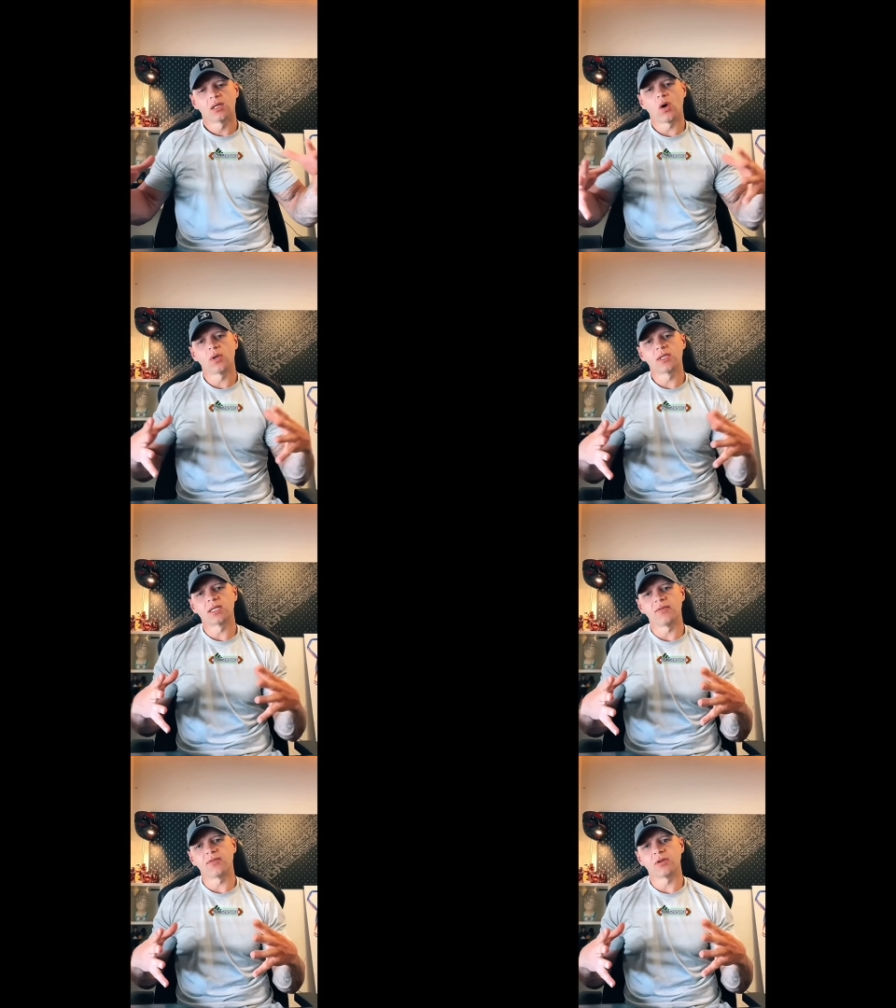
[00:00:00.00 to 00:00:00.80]
The only
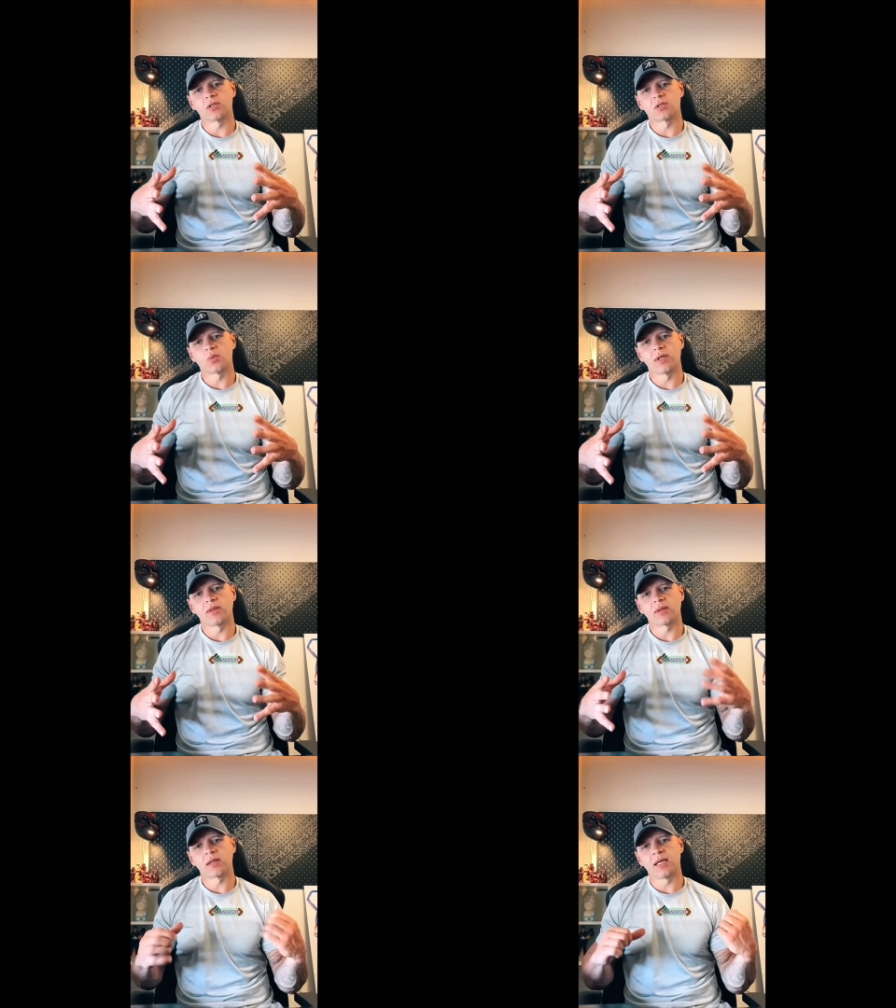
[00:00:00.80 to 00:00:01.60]
difference
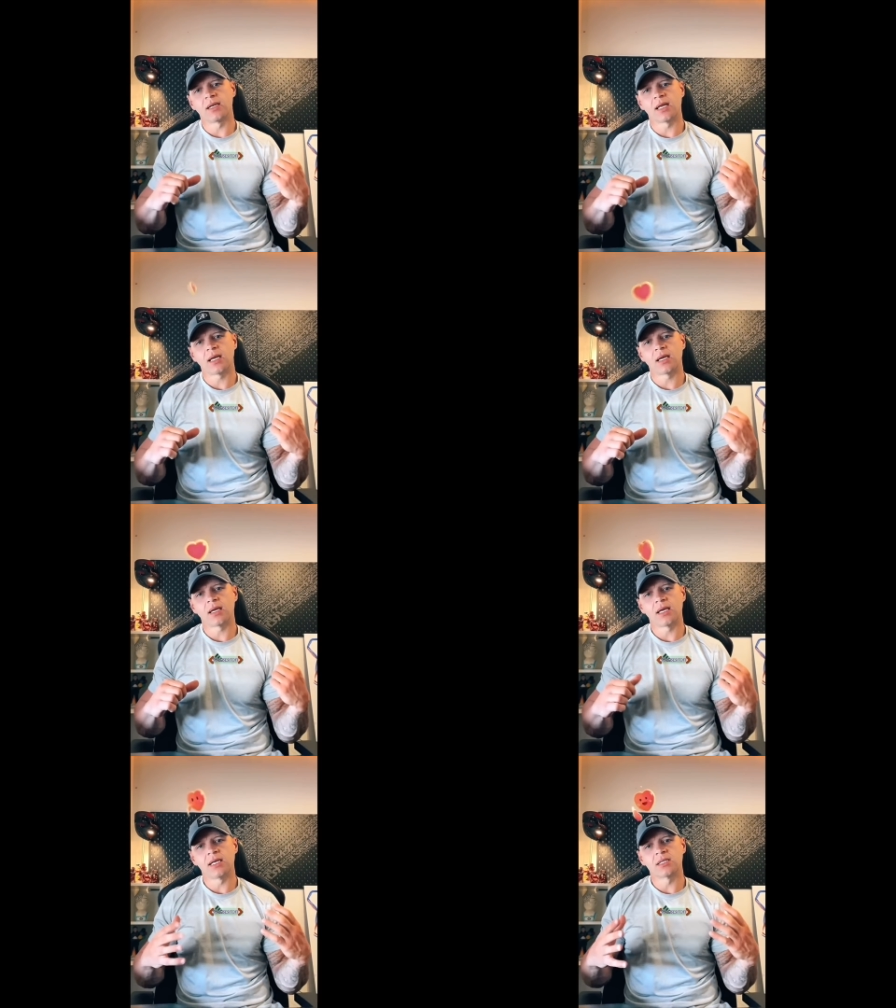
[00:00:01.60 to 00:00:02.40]
with in
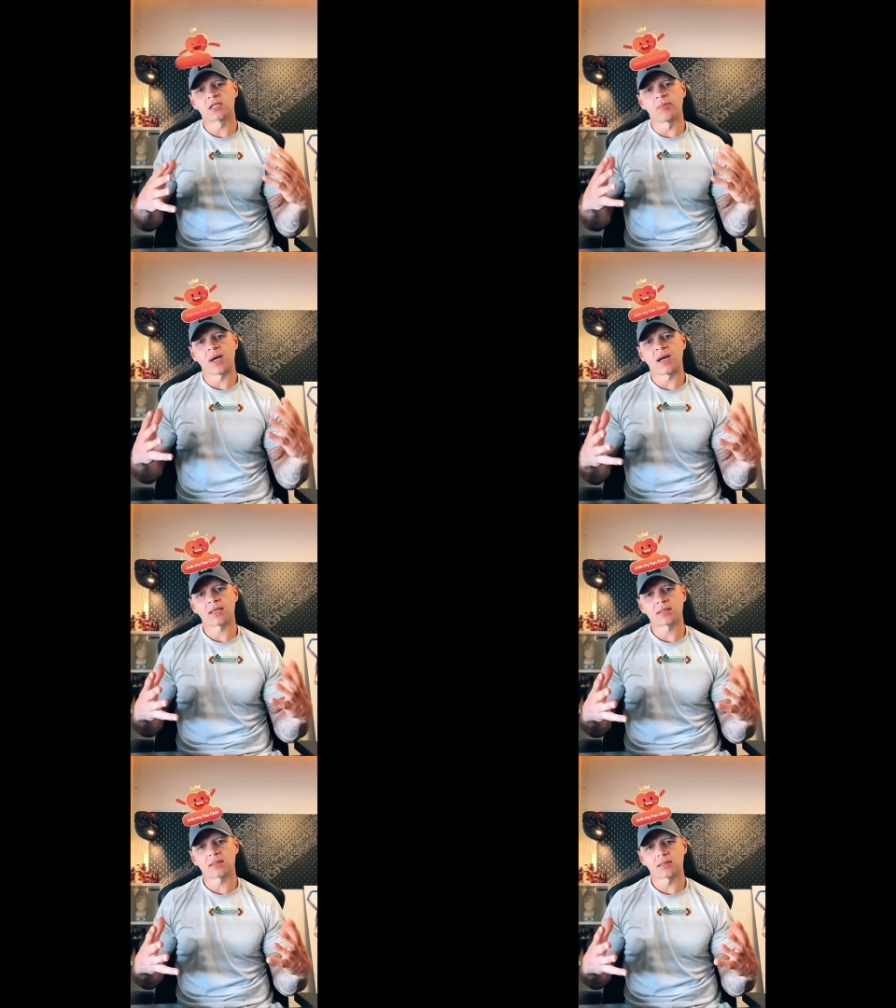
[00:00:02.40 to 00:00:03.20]
there is the
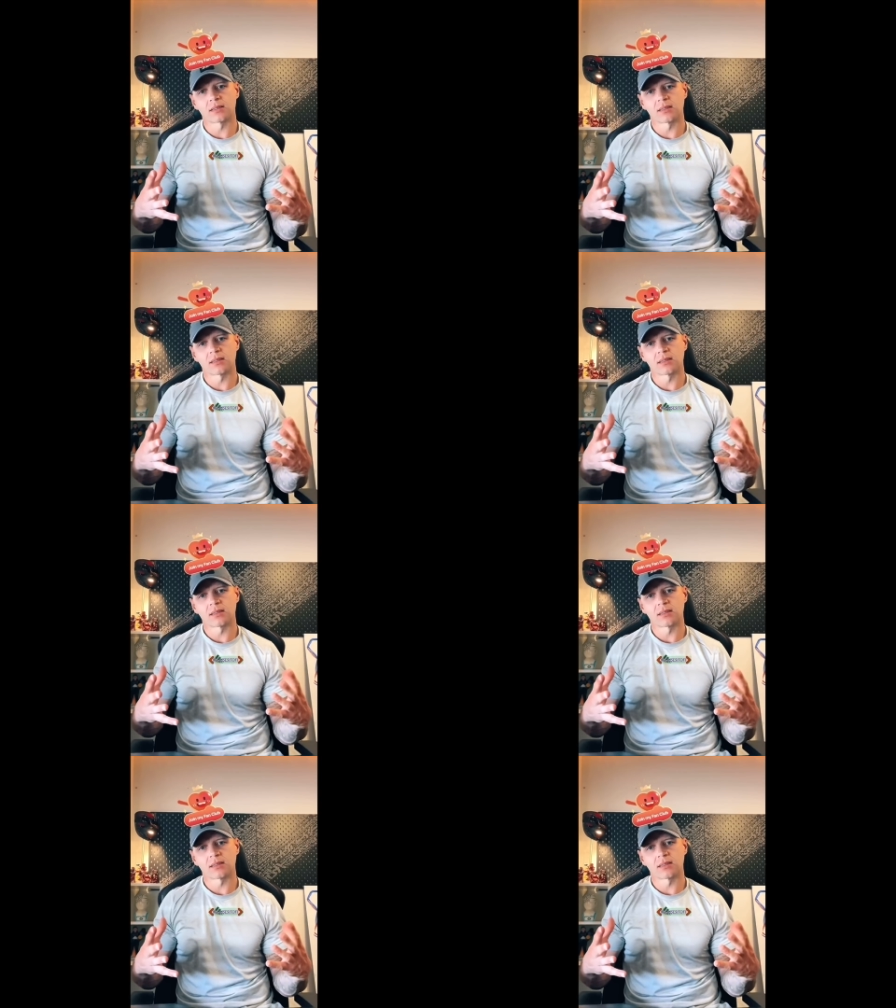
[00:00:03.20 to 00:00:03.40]
bars.